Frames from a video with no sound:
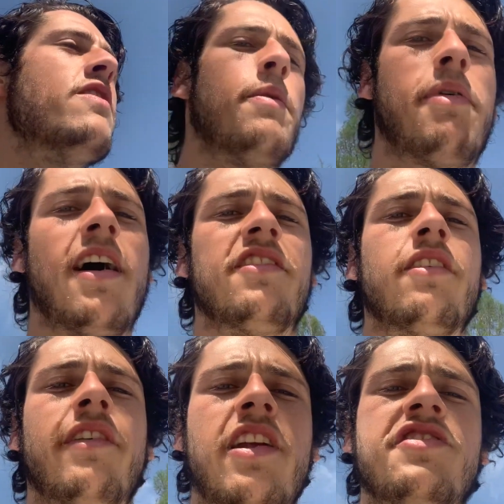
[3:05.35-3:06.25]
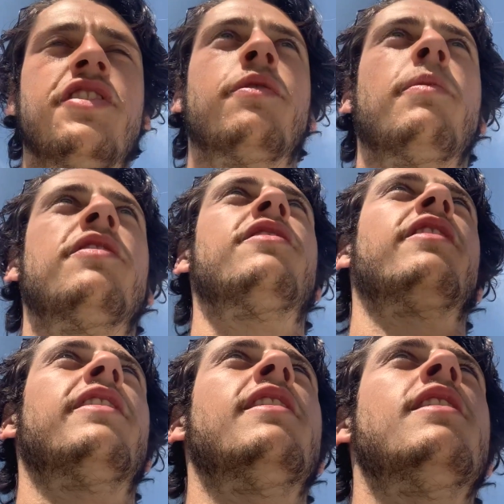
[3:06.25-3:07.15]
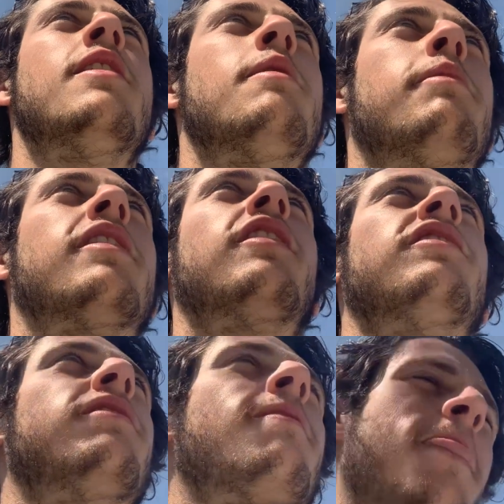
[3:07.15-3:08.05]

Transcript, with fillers: the positive energy from the sun because